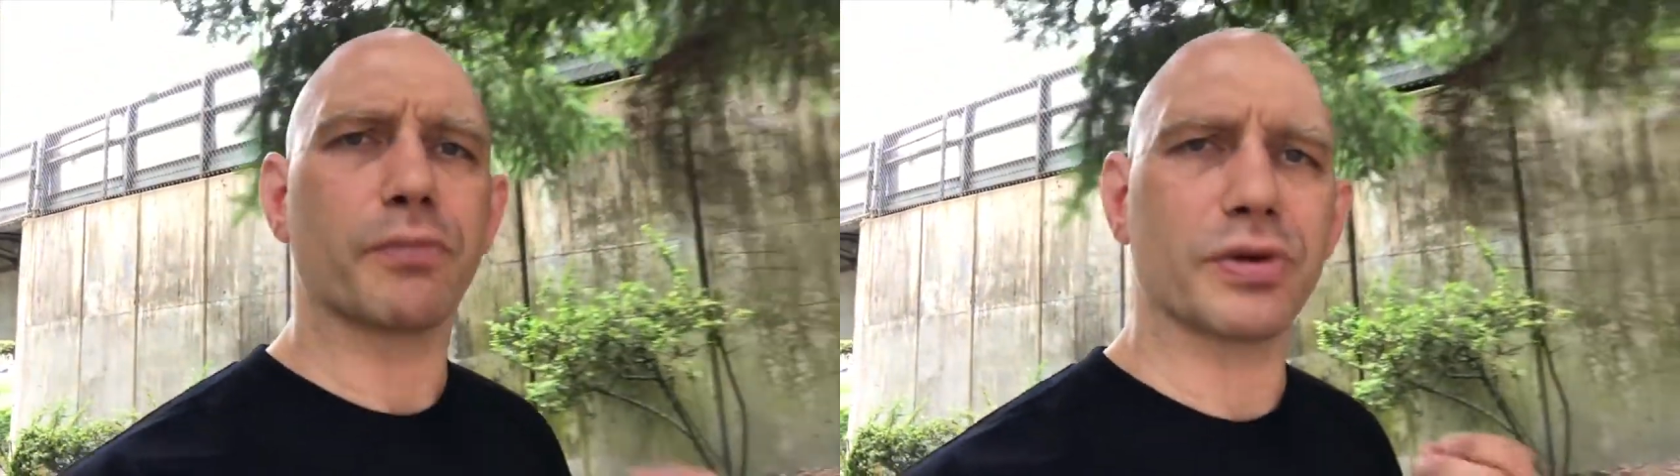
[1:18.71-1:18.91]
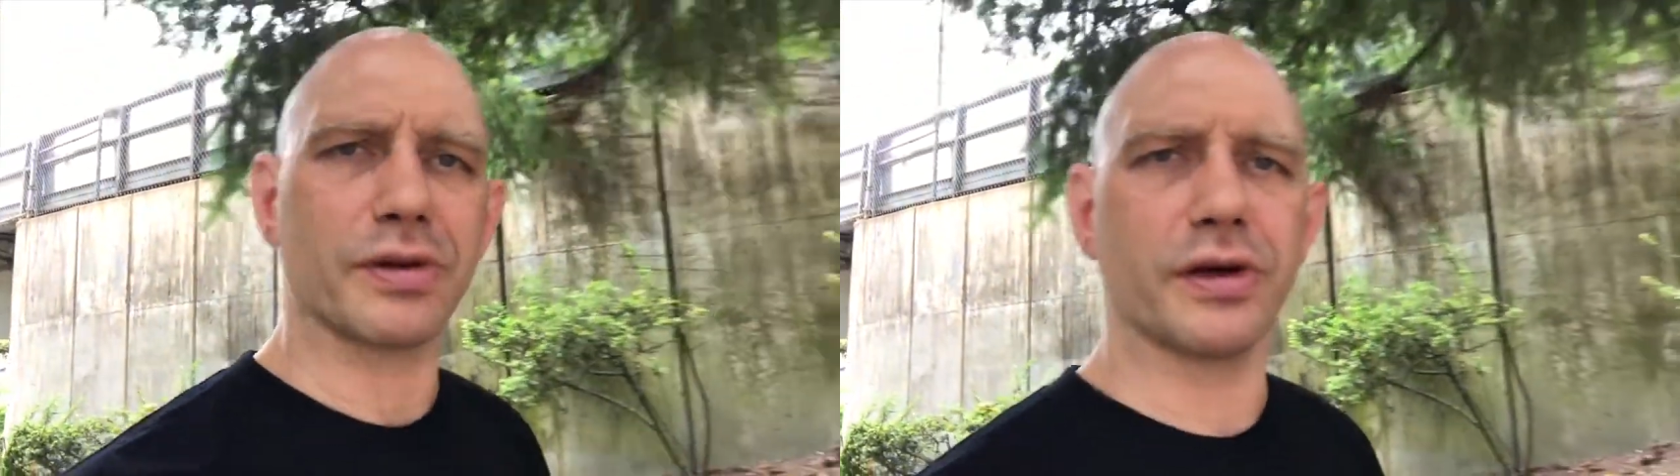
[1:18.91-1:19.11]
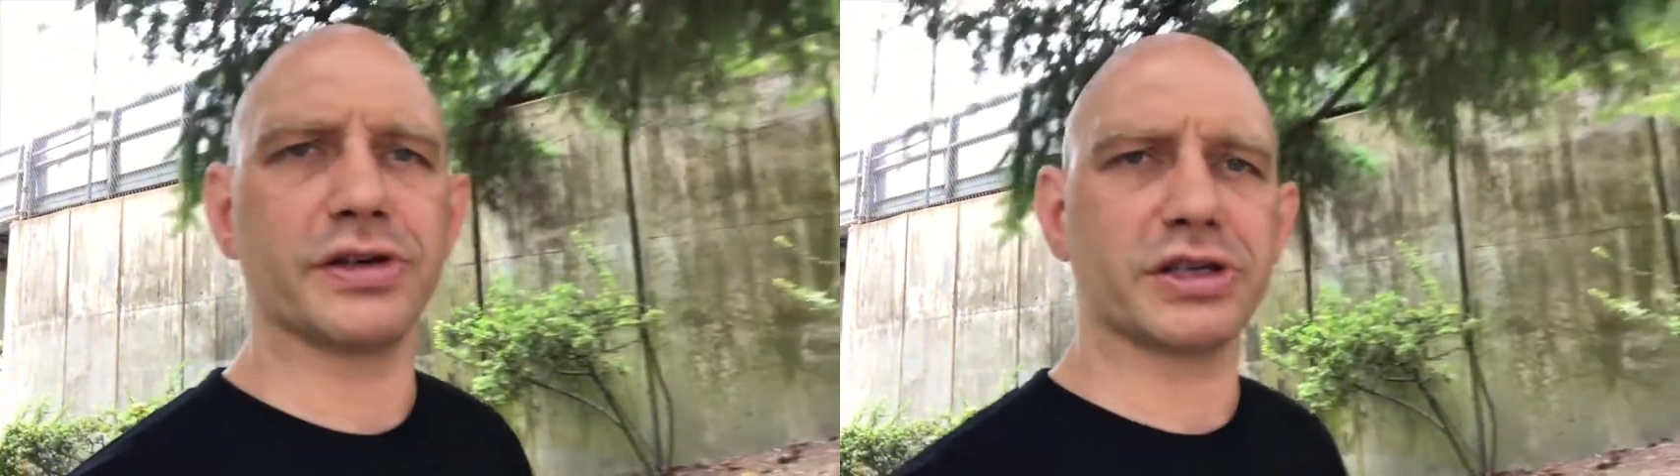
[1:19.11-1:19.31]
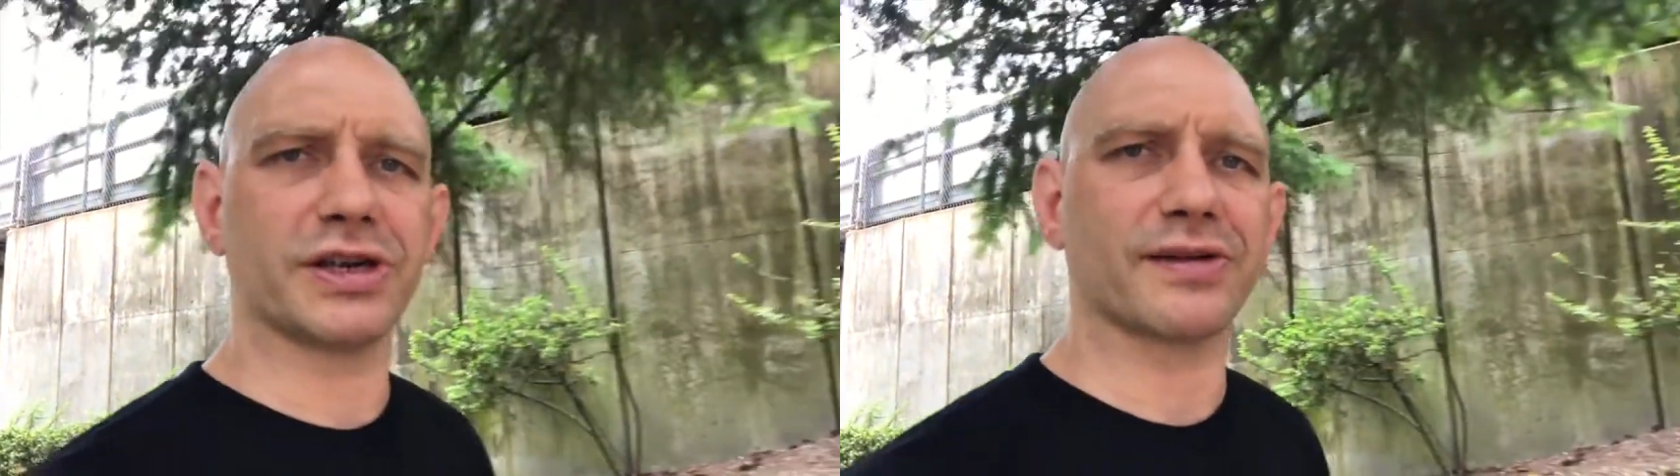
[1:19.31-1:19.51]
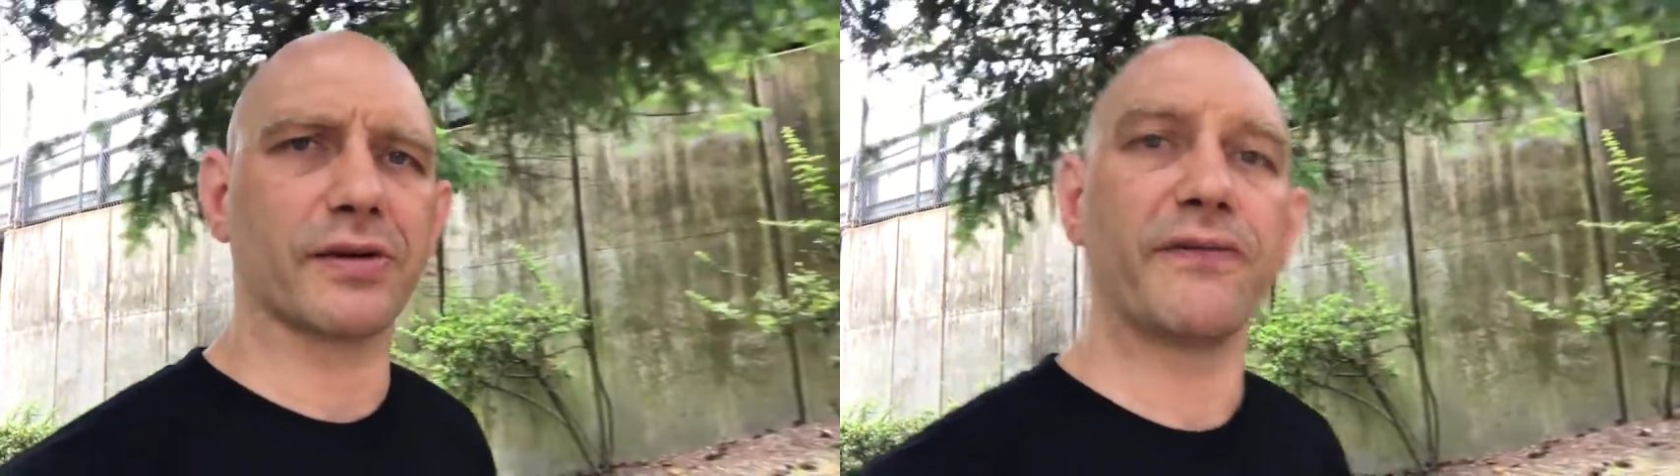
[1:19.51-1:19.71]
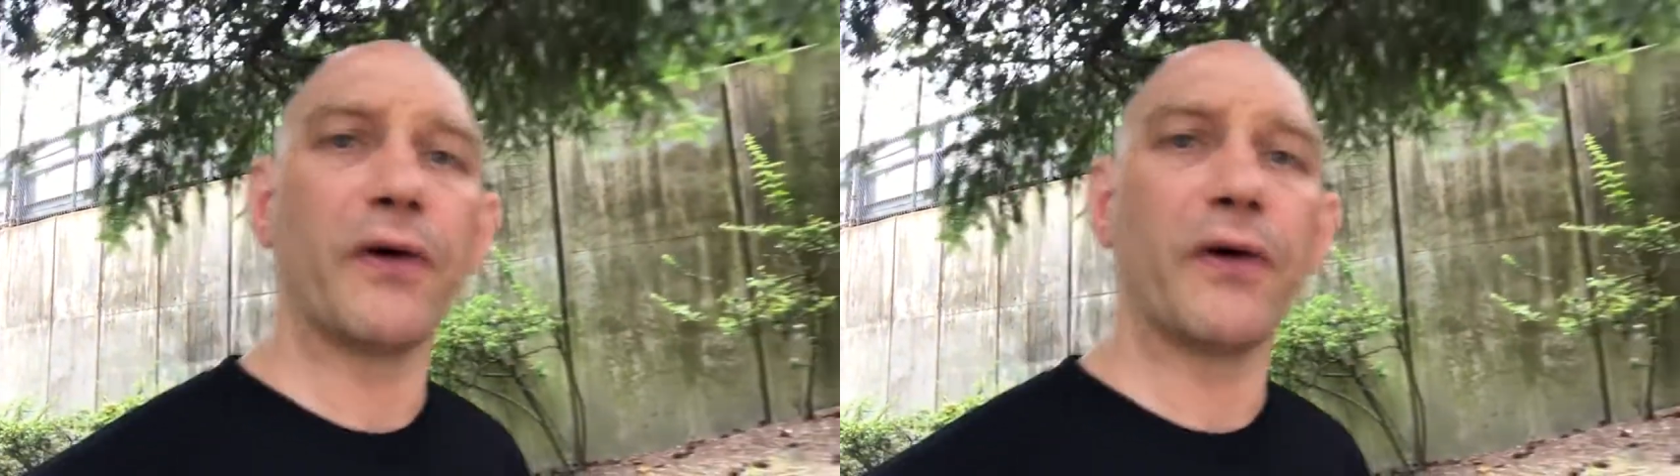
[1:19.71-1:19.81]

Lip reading: Brazilian Jiu-Jitsu.